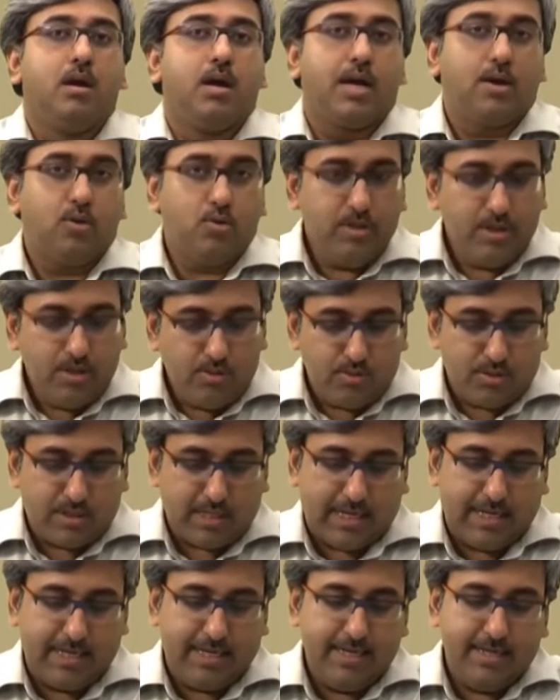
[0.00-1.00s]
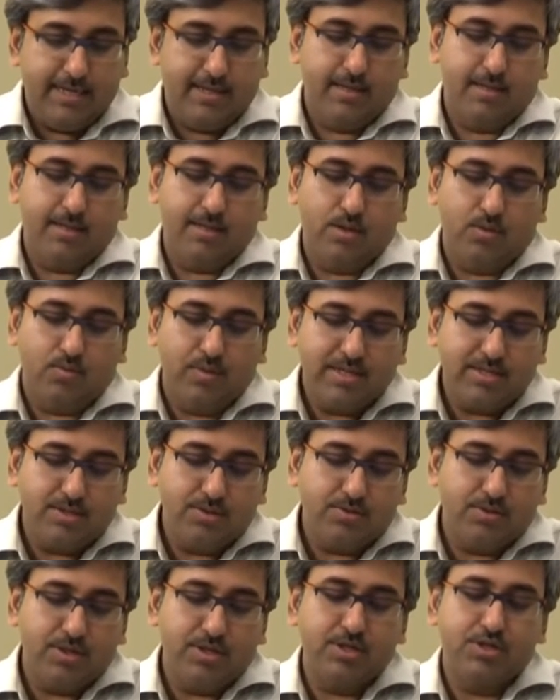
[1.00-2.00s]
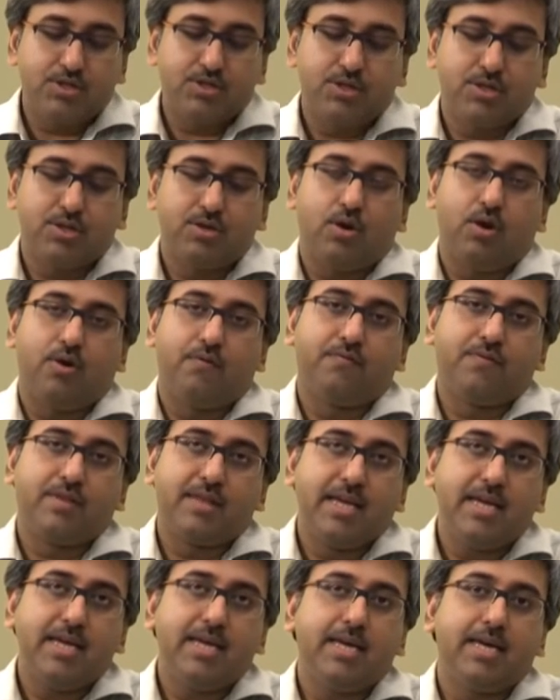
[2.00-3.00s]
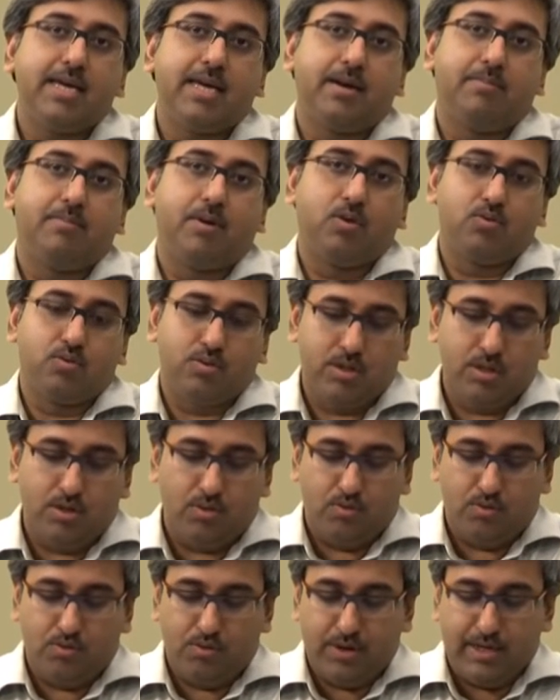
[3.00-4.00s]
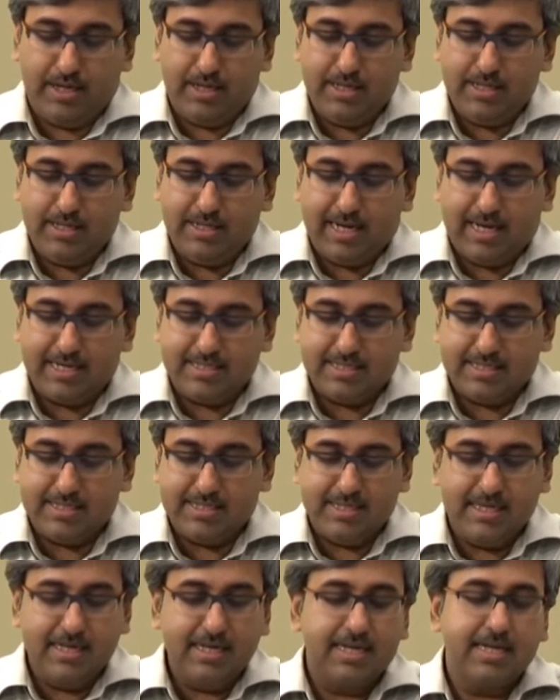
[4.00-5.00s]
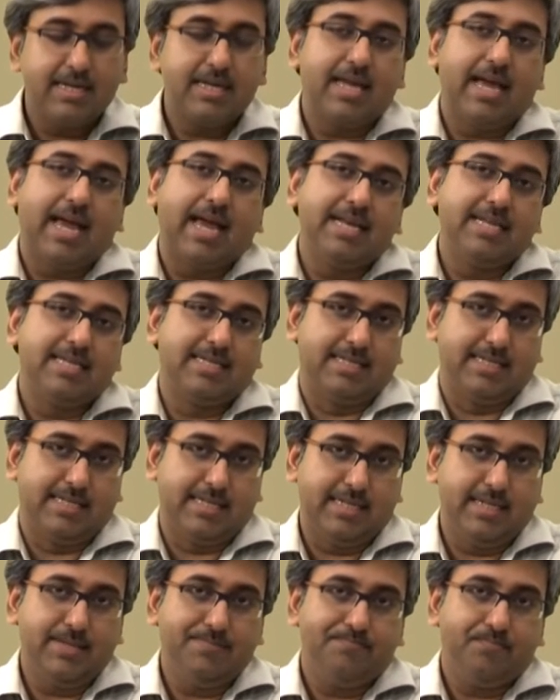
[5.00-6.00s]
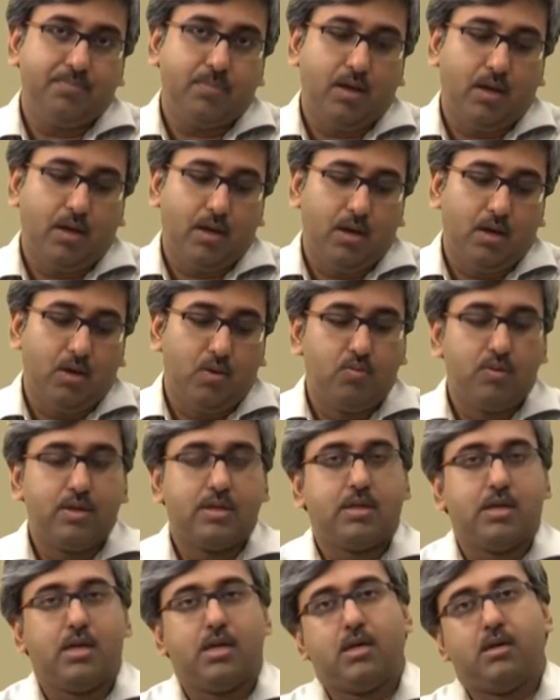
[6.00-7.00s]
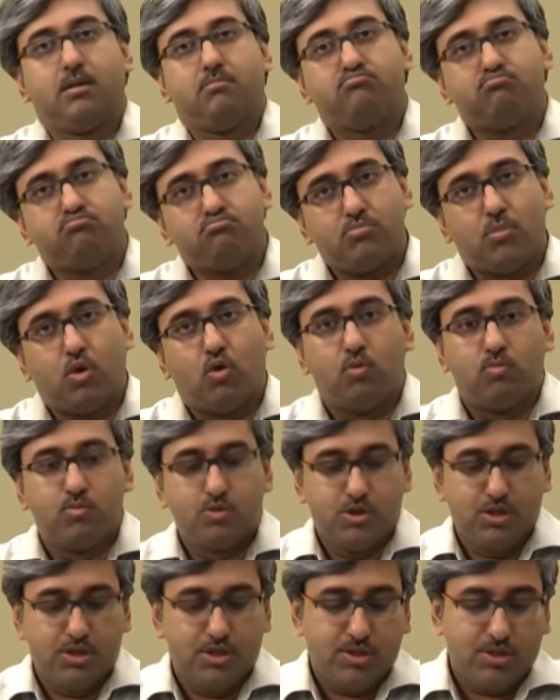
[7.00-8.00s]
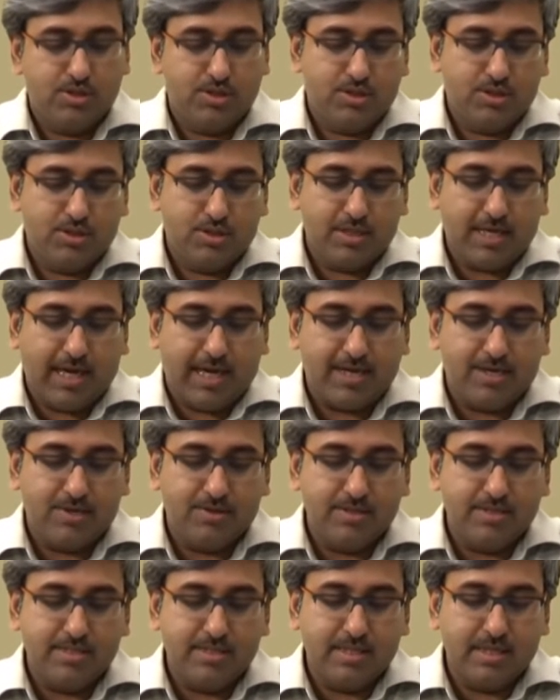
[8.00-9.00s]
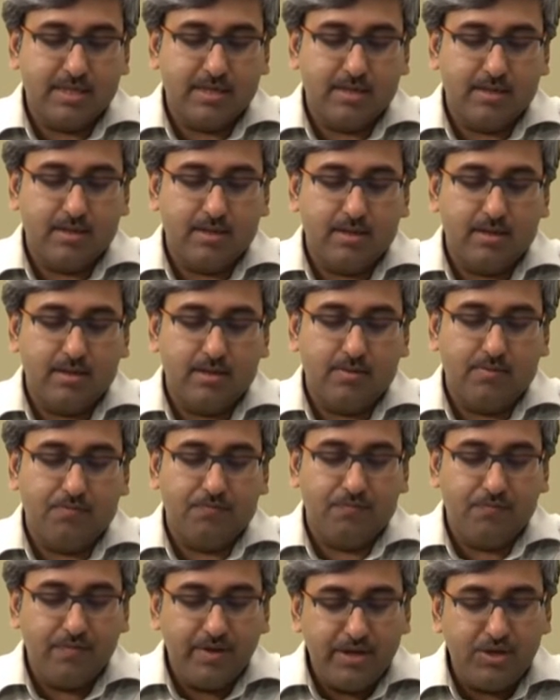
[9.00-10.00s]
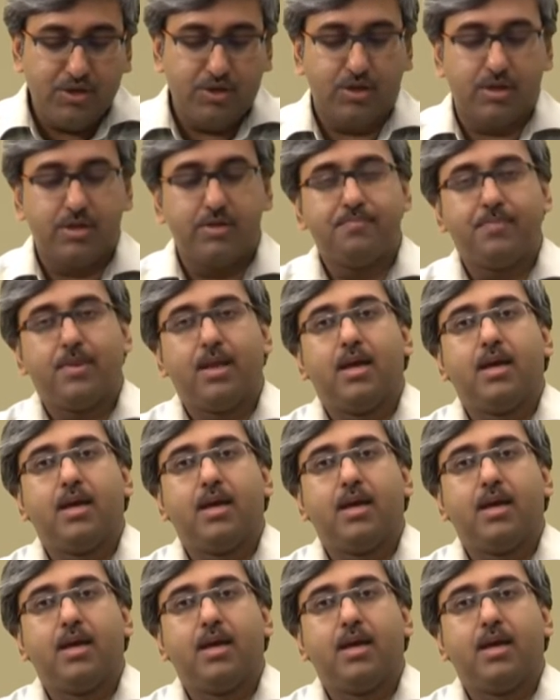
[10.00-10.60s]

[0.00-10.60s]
According to Said, the Western tradition of thinking about the Orient as a single entity with a homogeneous characteristic feature